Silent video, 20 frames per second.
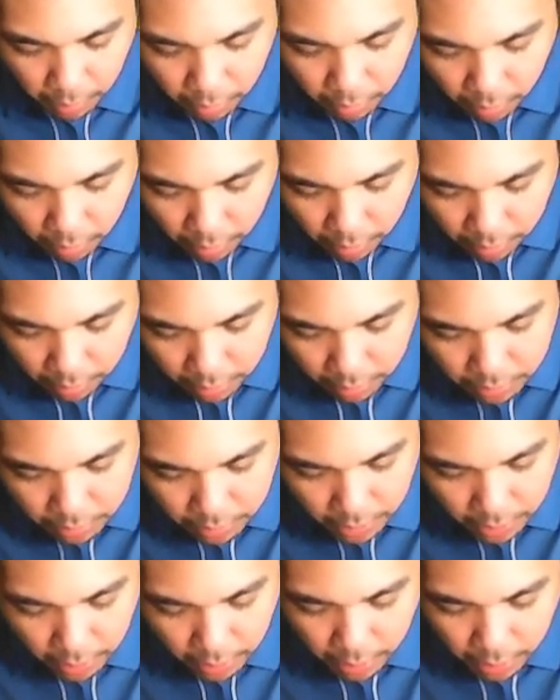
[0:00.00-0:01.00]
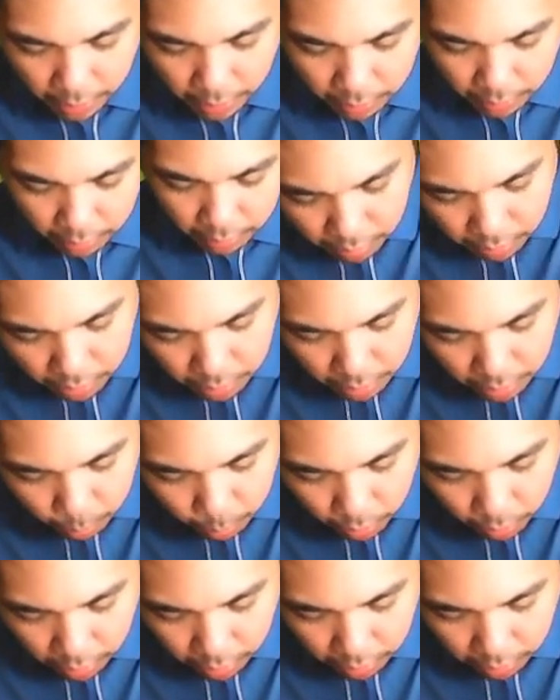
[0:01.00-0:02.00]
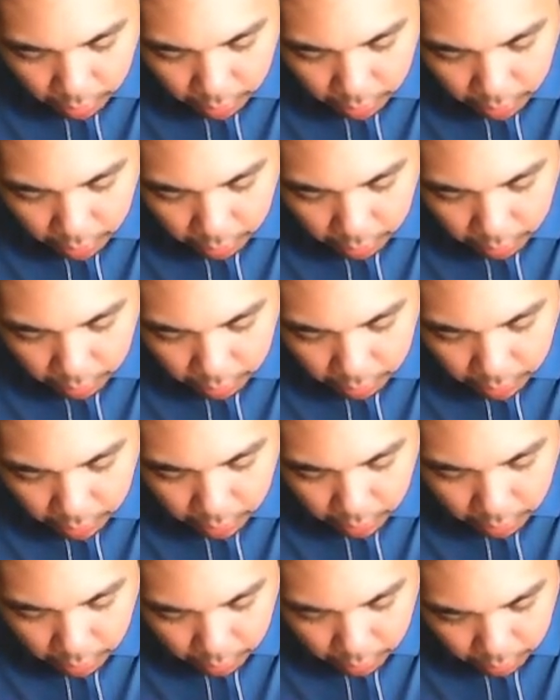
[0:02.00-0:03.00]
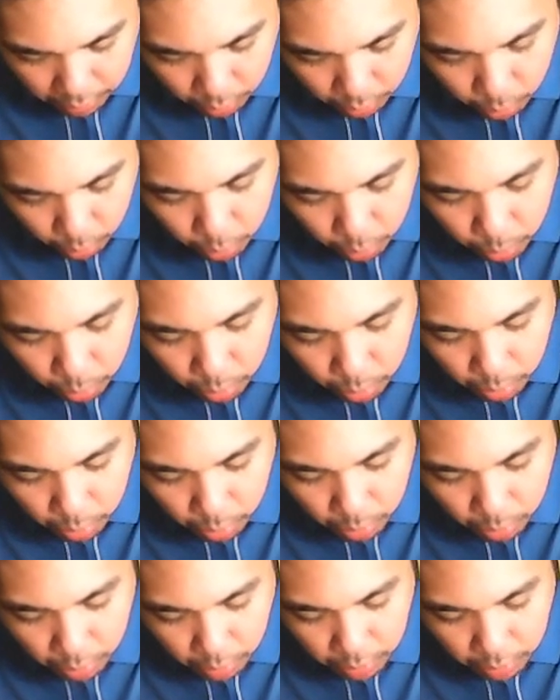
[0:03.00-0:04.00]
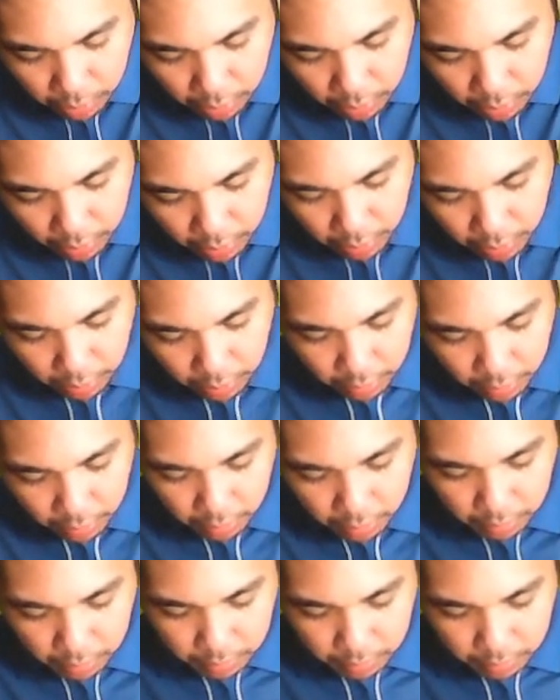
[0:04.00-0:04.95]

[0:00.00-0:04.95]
and there is a line somewhere here to here.